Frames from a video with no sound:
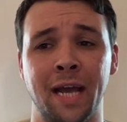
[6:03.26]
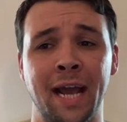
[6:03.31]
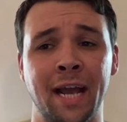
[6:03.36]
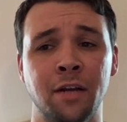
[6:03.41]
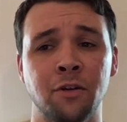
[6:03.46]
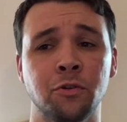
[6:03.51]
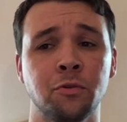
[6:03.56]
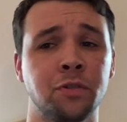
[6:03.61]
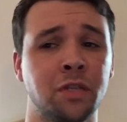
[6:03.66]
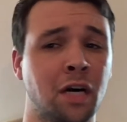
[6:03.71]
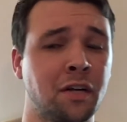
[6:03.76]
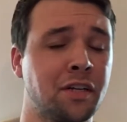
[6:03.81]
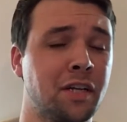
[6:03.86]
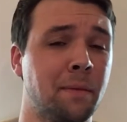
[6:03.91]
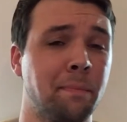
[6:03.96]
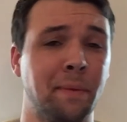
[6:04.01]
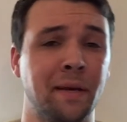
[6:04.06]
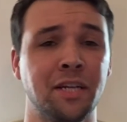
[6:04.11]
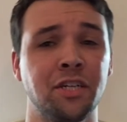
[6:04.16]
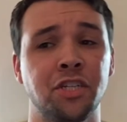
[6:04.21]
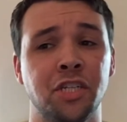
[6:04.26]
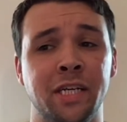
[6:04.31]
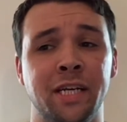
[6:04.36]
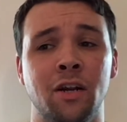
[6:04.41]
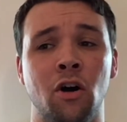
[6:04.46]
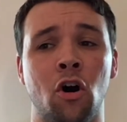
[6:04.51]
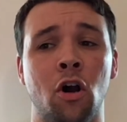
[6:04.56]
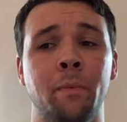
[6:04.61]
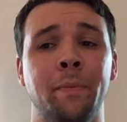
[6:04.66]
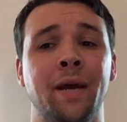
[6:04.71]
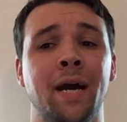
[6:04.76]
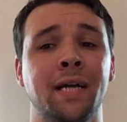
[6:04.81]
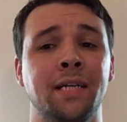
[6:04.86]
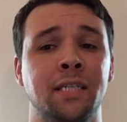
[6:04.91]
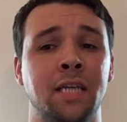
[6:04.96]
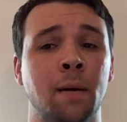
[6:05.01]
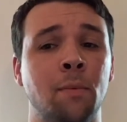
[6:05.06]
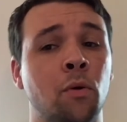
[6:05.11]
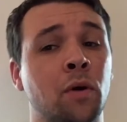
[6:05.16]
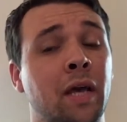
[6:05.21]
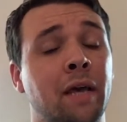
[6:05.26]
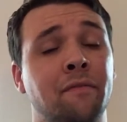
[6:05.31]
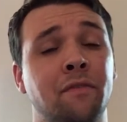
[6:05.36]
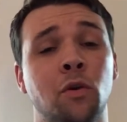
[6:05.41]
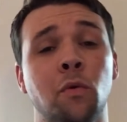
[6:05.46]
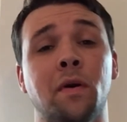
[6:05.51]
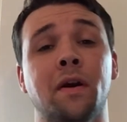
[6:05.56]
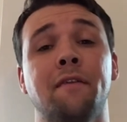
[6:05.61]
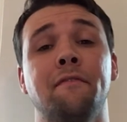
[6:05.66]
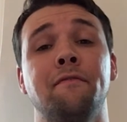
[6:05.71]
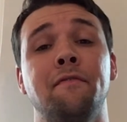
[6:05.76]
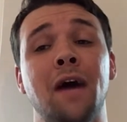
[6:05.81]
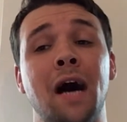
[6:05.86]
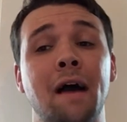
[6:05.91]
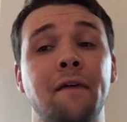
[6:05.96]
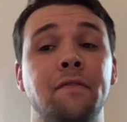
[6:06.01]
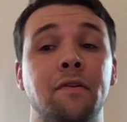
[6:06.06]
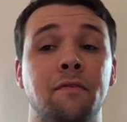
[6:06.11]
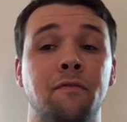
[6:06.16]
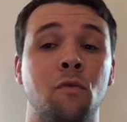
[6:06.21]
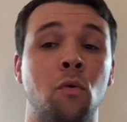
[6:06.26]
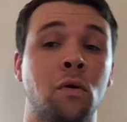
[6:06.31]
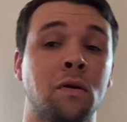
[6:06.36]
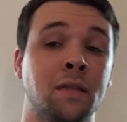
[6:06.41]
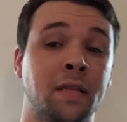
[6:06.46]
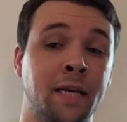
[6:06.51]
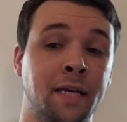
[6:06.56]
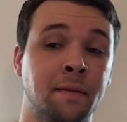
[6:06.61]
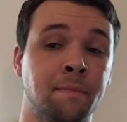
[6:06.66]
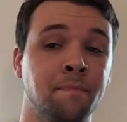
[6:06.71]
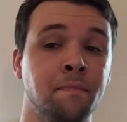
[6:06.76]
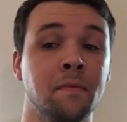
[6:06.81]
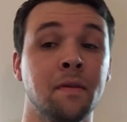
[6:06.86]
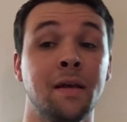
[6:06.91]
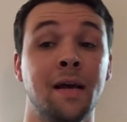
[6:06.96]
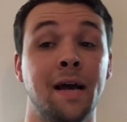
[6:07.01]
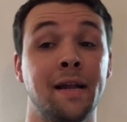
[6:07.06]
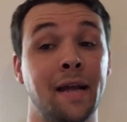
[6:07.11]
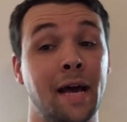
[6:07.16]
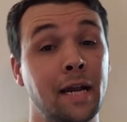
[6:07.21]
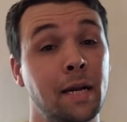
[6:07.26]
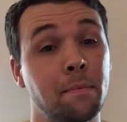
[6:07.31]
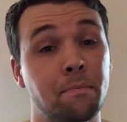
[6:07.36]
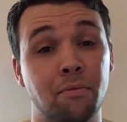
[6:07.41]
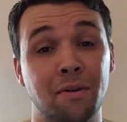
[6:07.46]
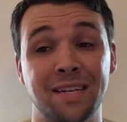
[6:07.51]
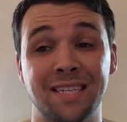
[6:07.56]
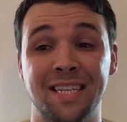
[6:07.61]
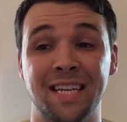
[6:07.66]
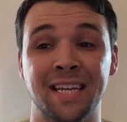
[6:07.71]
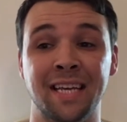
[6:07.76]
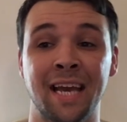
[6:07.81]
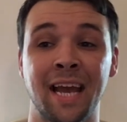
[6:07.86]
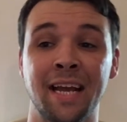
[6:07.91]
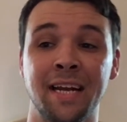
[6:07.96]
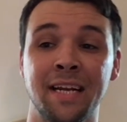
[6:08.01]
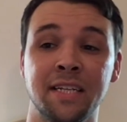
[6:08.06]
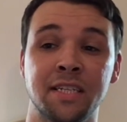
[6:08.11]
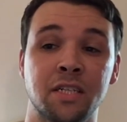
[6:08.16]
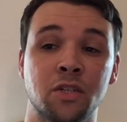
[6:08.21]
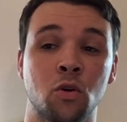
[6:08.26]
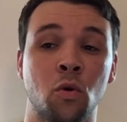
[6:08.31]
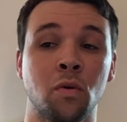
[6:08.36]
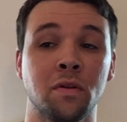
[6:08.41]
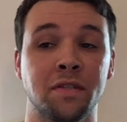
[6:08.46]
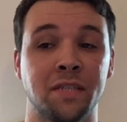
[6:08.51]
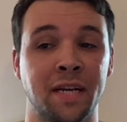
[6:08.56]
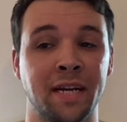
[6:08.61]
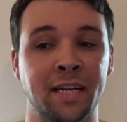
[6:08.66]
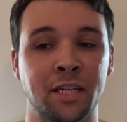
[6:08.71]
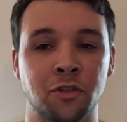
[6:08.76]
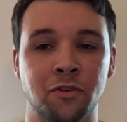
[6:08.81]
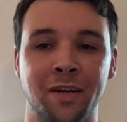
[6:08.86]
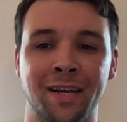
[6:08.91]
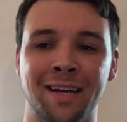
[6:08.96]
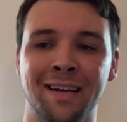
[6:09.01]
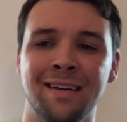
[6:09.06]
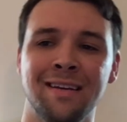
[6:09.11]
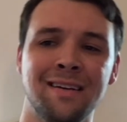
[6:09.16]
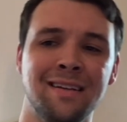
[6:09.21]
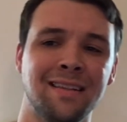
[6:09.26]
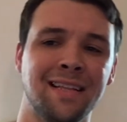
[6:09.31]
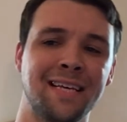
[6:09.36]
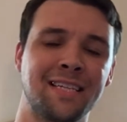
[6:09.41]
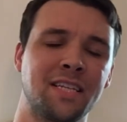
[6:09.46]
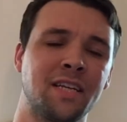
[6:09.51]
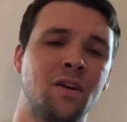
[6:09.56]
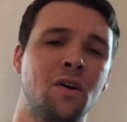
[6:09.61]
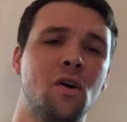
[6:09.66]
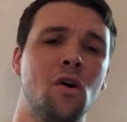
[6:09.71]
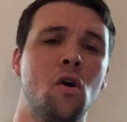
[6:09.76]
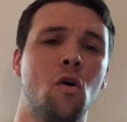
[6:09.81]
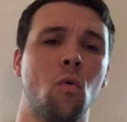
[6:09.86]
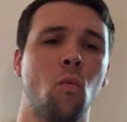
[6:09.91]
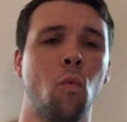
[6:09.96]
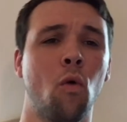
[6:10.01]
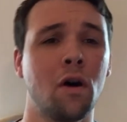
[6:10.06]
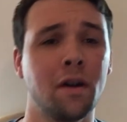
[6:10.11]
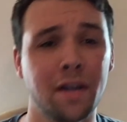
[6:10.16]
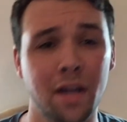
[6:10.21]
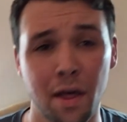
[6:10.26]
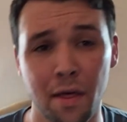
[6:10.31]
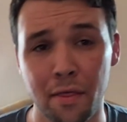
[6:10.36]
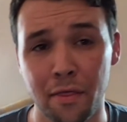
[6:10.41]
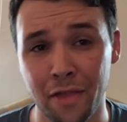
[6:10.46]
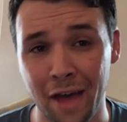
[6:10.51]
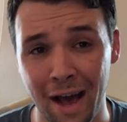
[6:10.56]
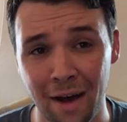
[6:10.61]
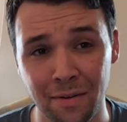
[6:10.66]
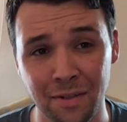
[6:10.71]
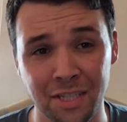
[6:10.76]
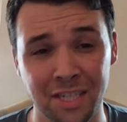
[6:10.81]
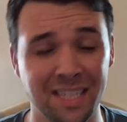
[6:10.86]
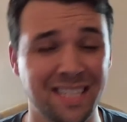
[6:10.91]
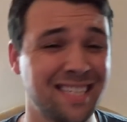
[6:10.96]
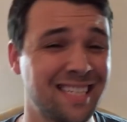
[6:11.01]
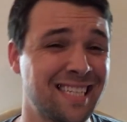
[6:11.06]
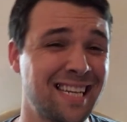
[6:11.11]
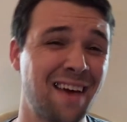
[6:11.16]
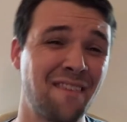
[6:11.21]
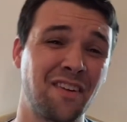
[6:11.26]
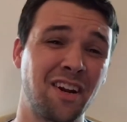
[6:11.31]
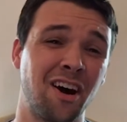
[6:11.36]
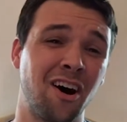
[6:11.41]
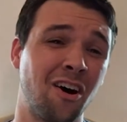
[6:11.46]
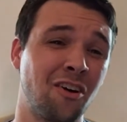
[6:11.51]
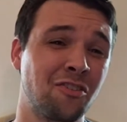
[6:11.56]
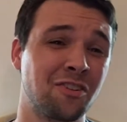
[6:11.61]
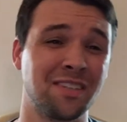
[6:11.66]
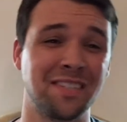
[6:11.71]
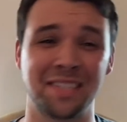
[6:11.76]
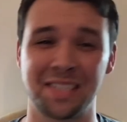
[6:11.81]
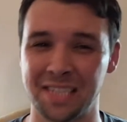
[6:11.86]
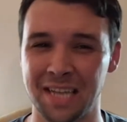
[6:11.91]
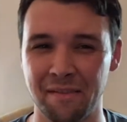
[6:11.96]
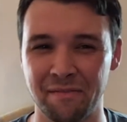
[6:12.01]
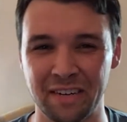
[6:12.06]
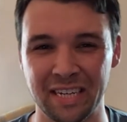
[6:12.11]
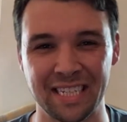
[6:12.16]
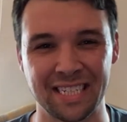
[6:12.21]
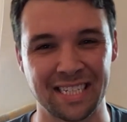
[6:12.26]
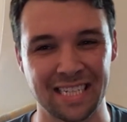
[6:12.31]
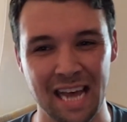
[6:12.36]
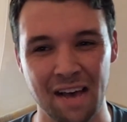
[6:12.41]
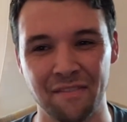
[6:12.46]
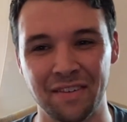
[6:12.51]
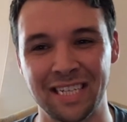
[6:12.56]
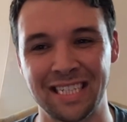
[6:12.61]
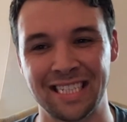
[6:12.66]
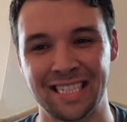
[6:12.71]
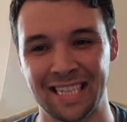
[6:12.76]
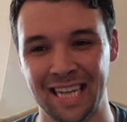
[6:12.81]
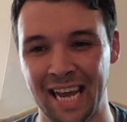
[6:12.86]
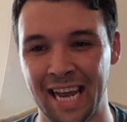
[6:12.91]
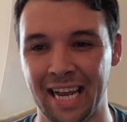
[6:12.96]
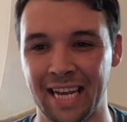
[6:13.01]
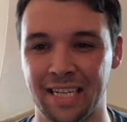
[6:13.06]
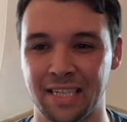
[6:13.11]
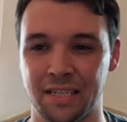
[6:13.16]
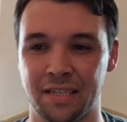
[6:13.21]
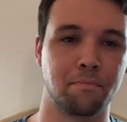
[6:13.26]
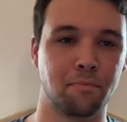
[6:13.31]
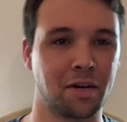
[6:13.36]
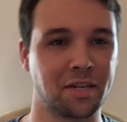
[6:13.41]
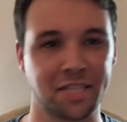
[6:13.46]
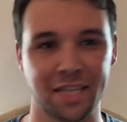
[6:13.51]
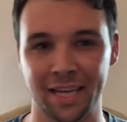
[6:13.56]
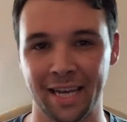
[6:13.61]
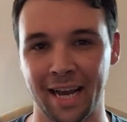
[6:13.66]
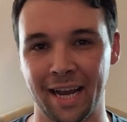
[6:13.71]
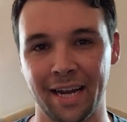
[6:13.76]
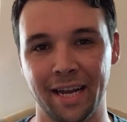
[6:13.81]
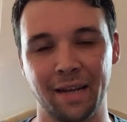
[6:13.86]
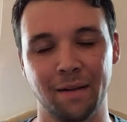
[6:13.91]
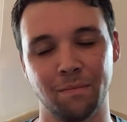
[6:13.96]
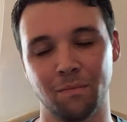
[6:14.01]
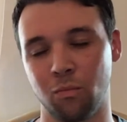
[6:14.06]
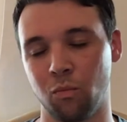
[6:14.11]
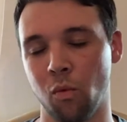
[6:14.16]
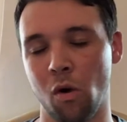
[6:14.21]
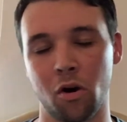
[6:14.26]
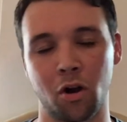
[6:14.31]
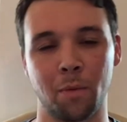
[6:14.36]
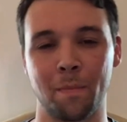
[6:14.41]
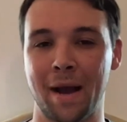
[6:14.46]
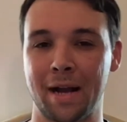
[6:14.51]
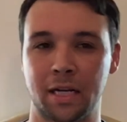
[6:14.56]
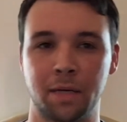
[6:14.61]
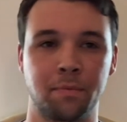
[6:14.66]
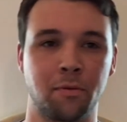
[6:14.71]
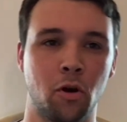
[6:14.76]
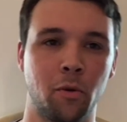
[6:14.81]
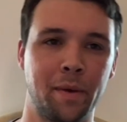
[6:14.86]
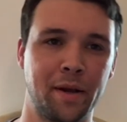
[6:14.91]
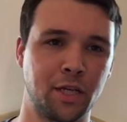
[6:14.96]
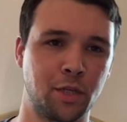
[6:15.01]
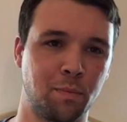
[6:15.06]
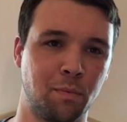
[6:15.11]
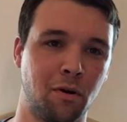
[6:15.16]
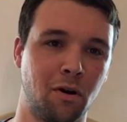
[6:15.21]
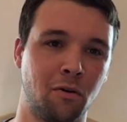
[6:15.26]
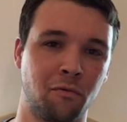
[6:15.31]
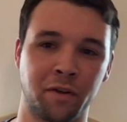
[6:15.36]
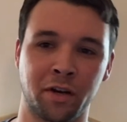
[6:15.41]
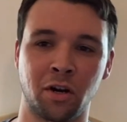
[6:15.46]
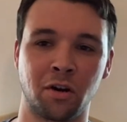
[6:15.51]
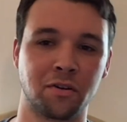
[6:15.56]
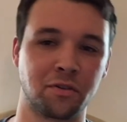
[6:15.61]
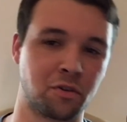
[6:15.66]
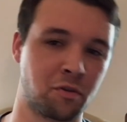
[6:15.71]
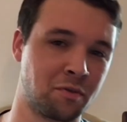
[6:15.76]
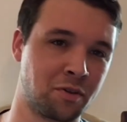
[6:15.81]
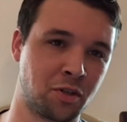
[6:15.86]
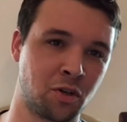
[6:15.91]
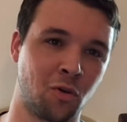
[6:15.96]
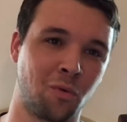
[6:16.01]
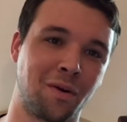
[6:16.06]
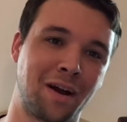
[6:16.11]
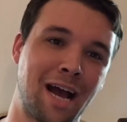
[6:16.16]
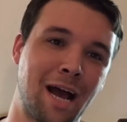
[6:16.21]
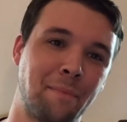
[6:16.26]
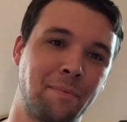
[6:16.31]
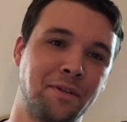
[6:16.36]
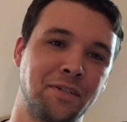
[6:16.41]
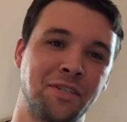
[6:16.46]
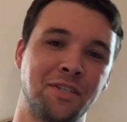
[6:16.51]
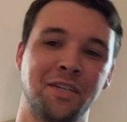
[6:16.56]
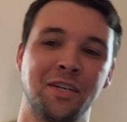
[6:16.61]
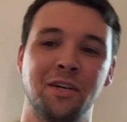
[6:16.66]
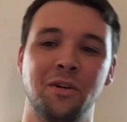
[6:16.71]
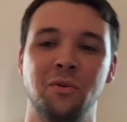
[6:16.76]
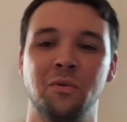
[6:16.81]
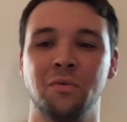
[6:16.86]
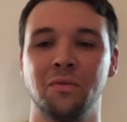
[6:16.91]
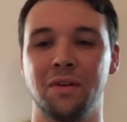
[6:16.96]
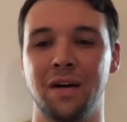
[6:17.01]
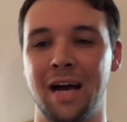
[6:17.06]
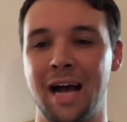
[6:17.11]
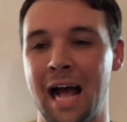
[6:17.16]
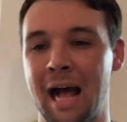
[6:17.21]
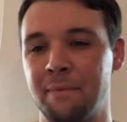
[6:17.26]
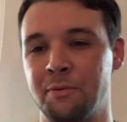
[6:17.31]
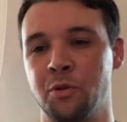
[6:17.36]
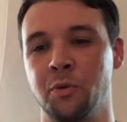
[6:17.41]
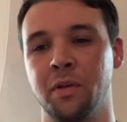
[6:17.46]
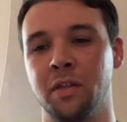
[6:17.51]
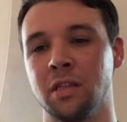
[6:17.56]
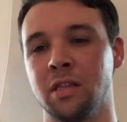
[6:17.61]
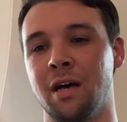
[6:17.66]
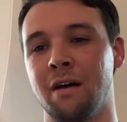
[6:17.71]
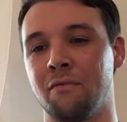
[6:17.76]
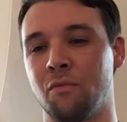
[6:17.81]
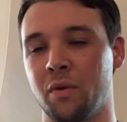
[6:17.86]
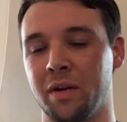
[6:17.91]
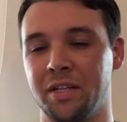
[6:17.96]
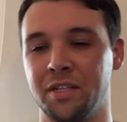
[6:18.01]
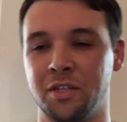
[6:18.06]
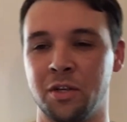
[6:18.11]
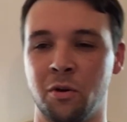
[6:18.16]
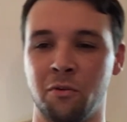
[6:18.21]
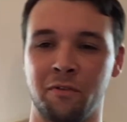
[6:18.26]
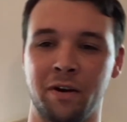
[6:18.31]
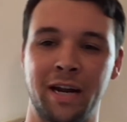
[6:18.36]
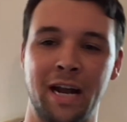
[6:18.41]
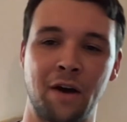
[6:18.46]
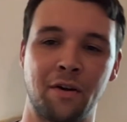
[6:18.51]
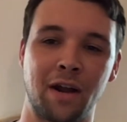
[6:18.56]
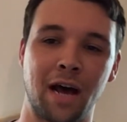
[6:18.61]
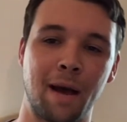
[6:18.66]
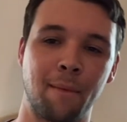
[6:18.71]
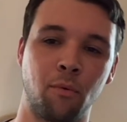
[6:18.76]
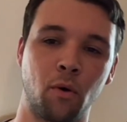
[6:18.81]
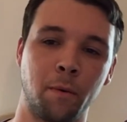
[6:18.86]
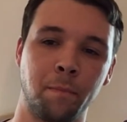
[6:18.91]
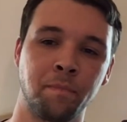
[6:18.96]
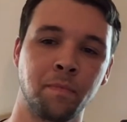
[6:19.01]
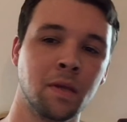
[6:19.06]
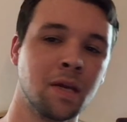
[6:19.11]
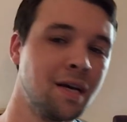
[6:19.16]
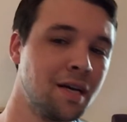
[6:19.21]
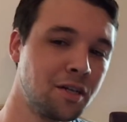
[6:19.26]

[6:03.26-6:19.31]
an Andrew Dundon pinch hit RBI double gave York a 5-4 lead, and Ed and Preston Gainey's scoreless inning streak lasted 1,777 days. Preston Gainey, welcome back to pro baseball. Regardless of the result, we're happy to see you. Absolutely love what he's doing right now in High Point.